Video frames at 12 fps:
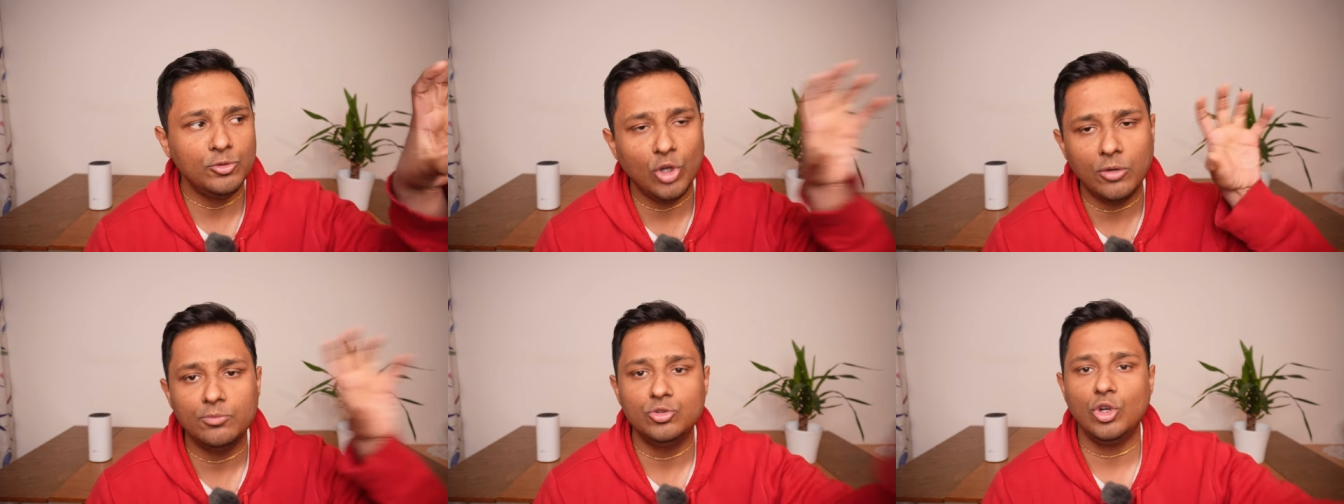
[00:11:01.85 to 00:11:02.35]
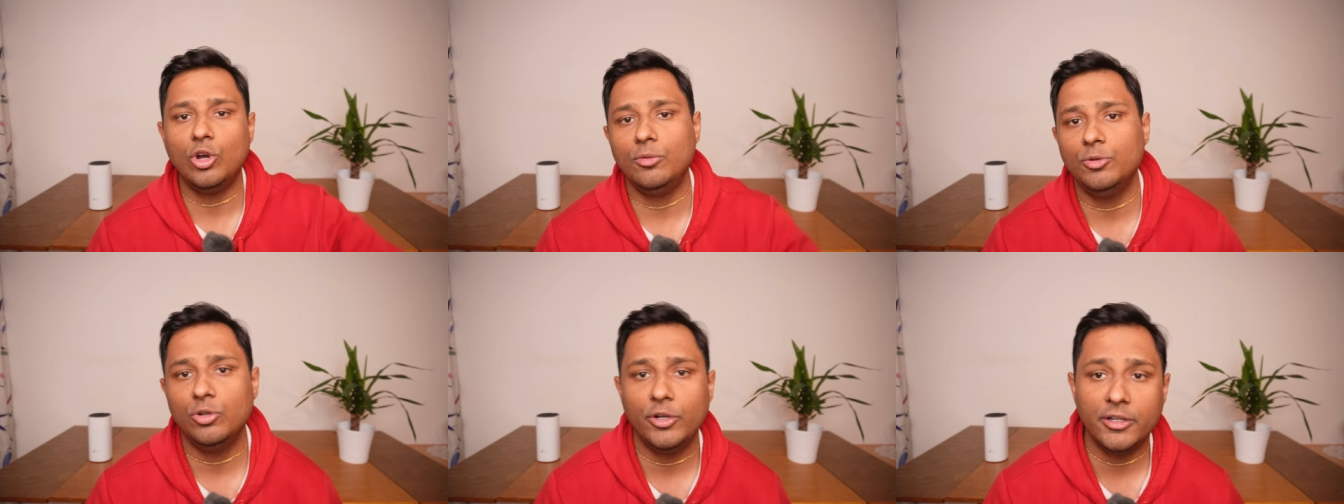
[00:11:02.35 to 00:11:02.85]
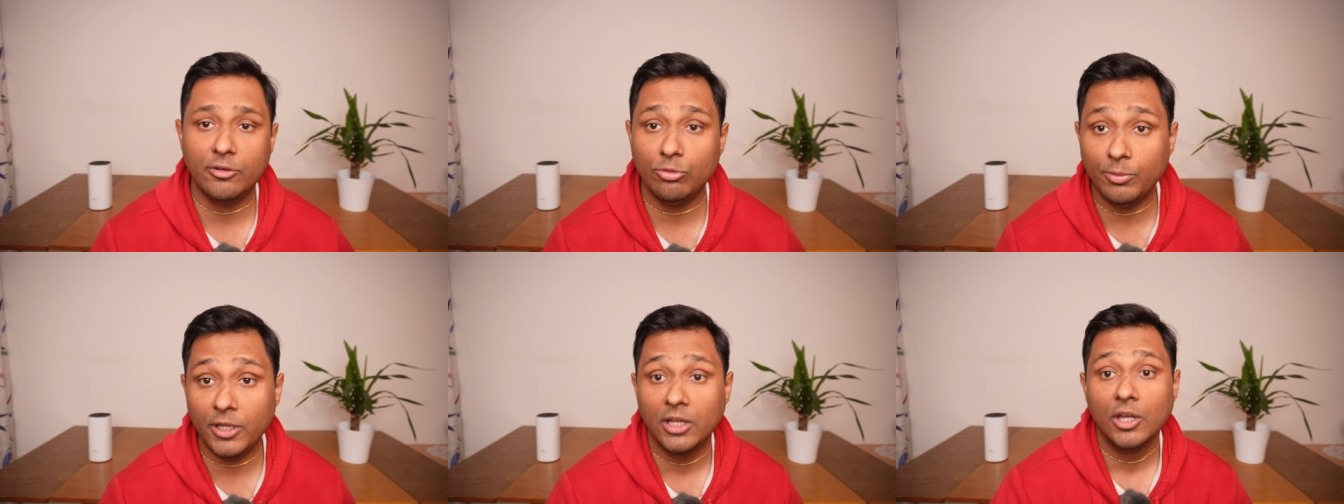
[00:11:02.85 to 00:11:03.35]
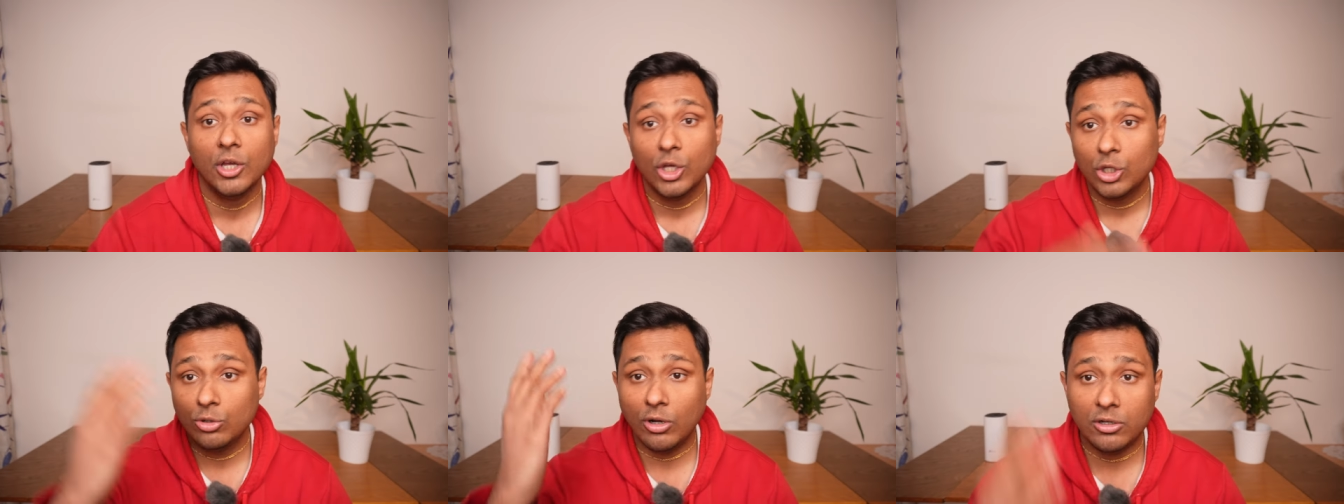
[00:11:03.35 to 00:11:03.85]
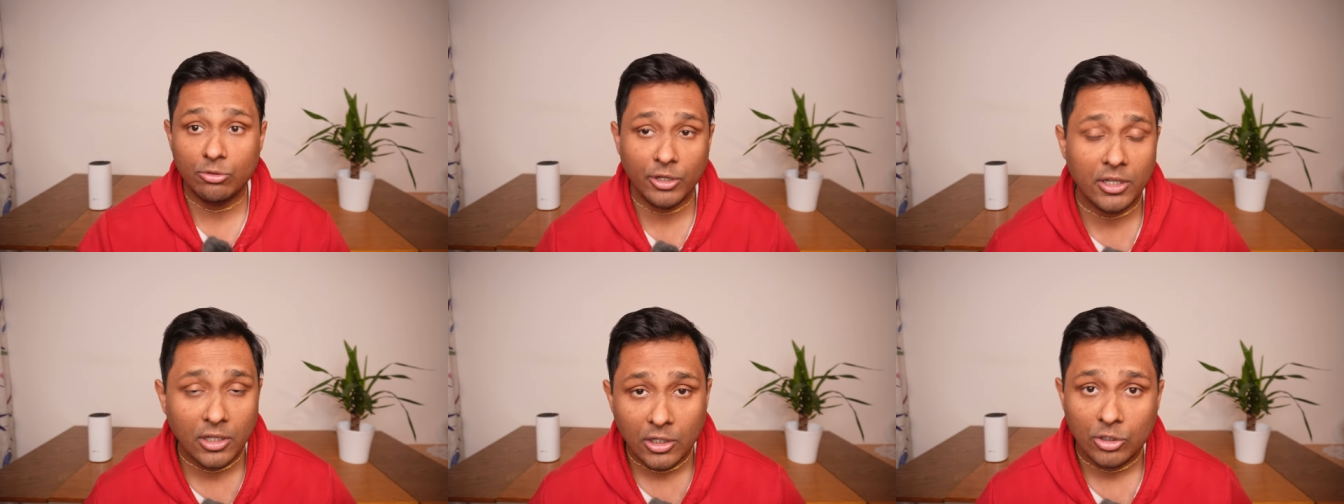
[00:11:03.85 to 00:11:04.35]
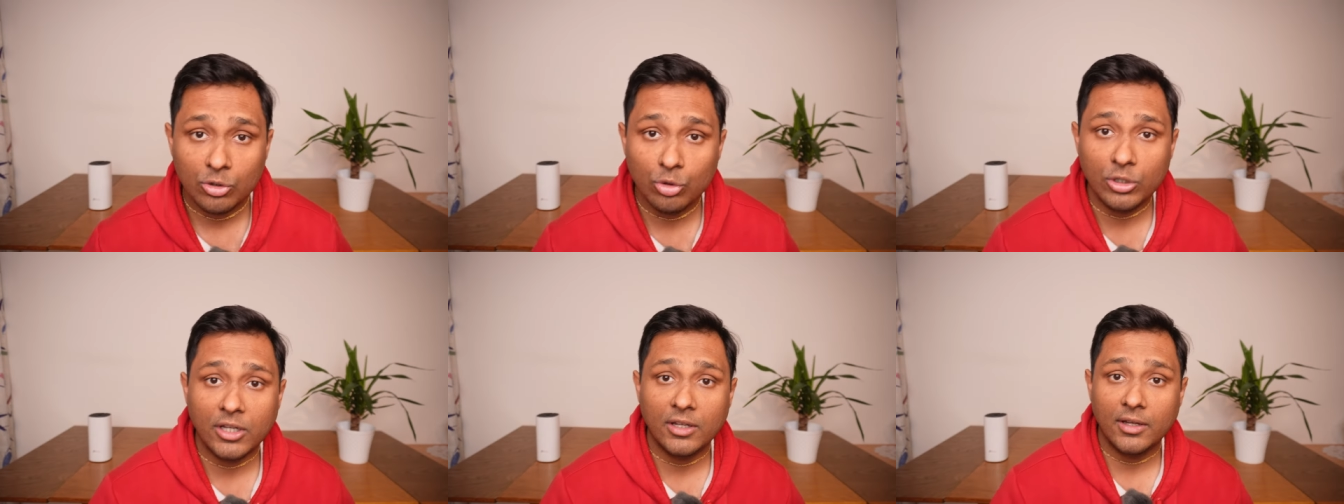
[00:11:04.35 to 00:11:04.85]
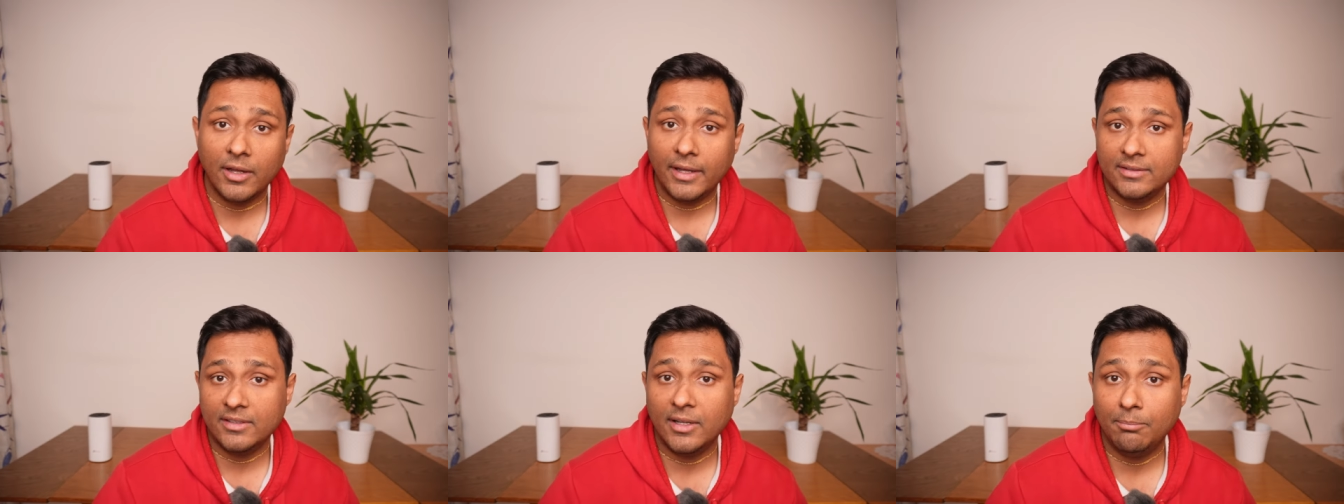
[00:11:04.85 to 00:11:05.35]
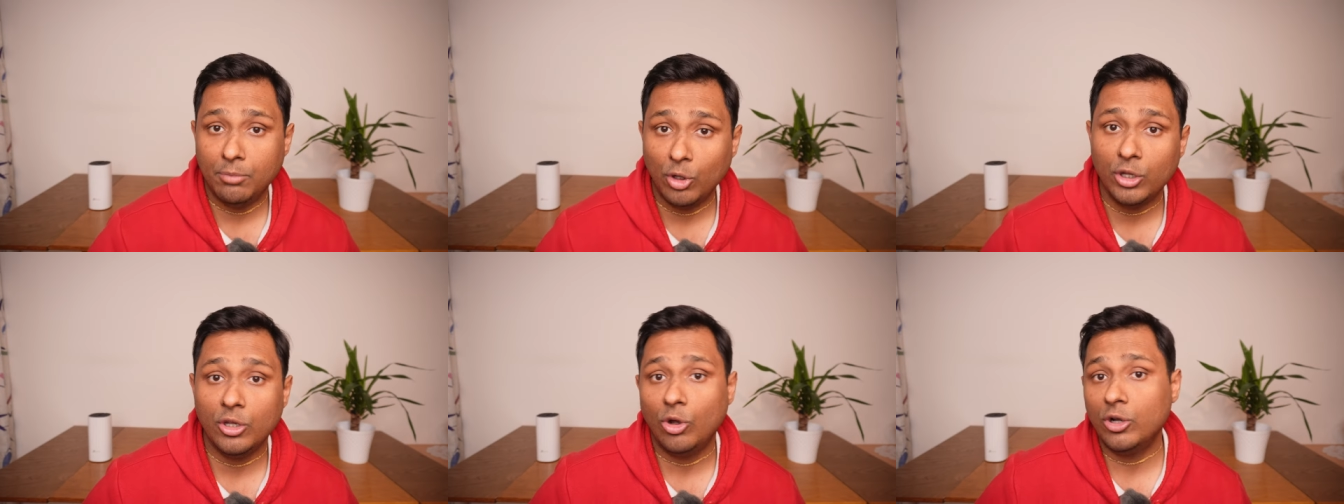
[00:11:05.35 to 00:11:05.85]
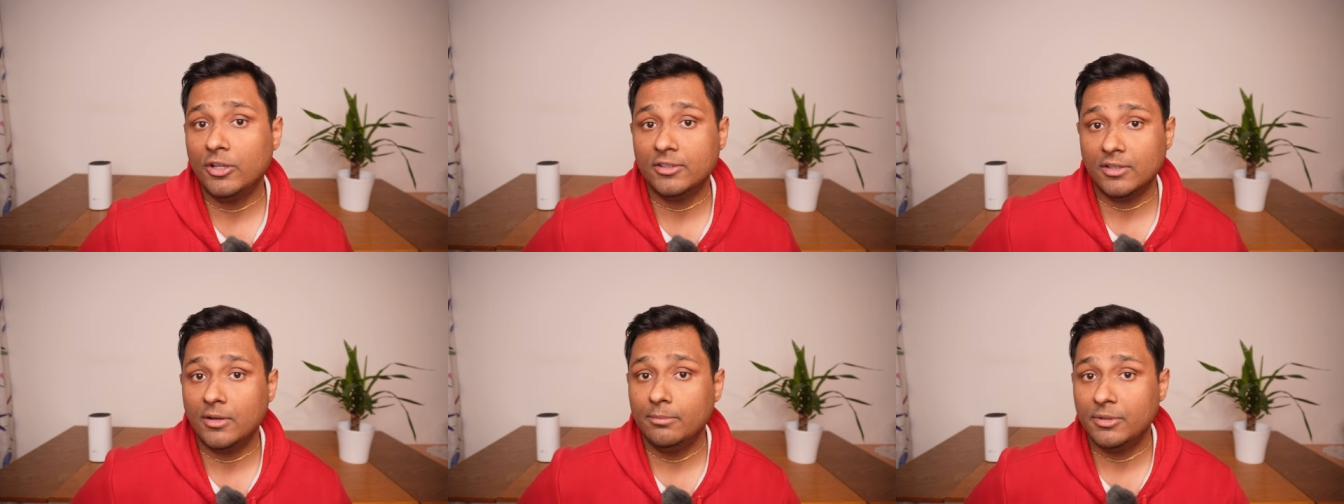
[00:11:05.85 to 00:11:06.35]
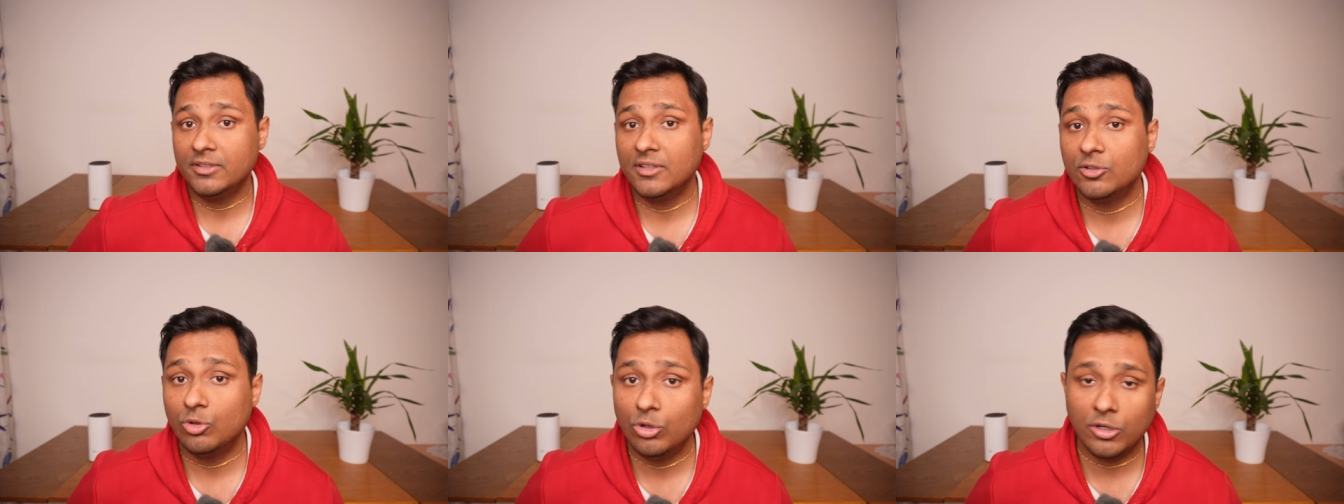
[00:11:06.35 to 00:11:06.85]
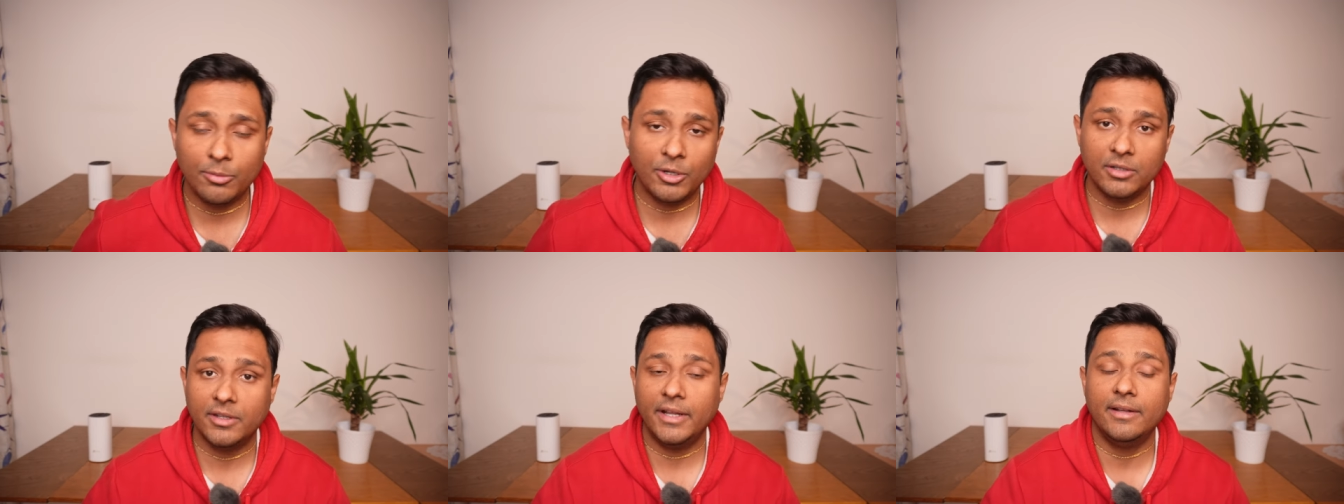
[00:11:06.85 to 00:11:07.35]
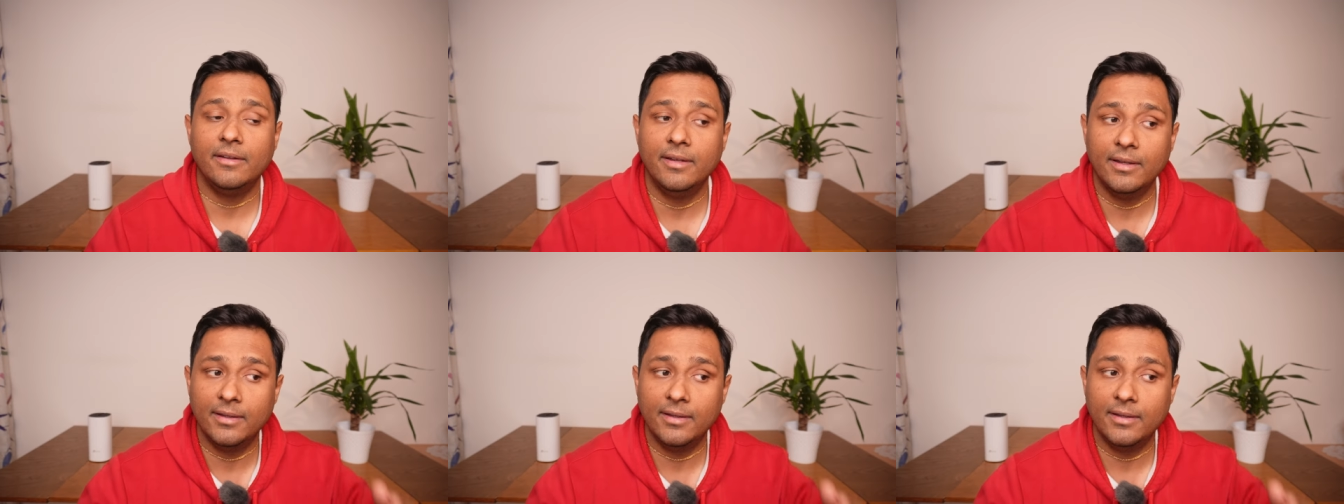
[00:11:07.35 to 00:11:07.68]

You know, it could be you are doing good as an employee or as a business owner, but then